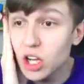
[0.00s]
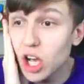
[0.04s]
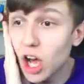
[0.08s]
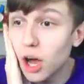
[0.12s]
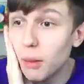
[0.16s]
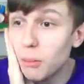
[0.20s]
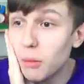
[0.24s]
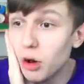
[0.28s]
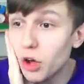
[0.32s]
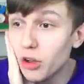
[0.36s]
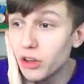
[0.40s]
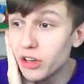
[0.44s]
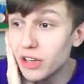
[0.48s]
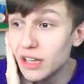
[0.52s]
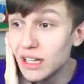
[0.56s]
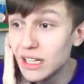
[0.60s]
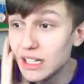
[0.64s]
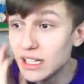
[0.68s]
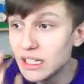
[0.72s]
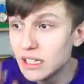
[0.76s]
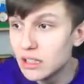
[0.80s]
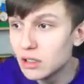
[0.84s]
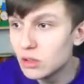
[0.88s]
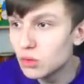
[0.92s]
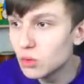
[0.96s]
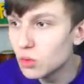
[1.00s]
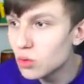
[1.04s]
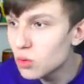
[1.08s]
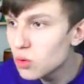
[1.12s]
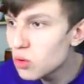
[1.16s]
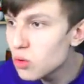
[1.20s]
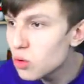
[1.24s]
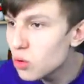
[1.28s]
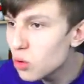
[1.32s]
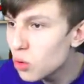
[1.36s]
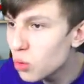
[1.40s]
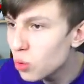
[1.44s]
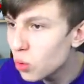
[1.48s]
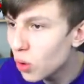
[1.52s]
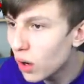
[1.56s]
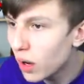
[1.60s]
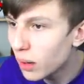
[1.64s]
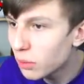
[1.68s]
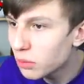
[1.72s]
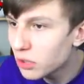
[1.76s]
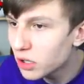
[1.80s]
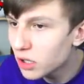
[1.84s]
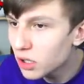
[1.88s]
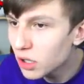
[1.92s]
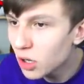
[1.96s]
Come on. Ooh,
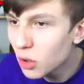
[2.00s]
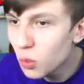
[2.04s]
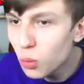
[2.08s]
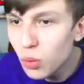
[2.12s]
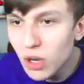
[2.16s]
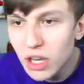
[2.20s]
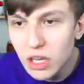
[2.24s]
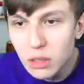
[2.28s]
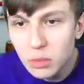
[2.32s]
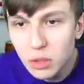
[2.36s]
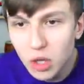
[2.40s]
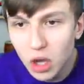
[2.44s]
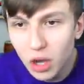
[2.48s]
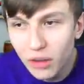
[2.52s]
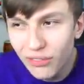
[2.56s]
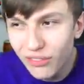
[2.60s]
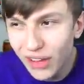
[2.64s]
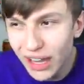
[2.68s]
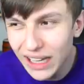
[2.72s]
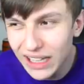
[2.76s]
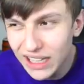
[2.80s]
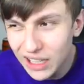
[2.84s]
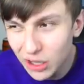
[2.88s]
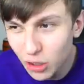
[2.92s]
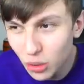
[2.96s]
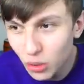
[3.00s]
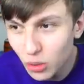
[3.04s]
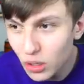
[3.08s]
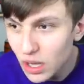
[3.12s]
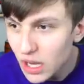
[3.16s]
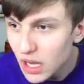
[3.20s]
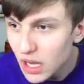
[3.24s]
I'm going to go William Carvalho.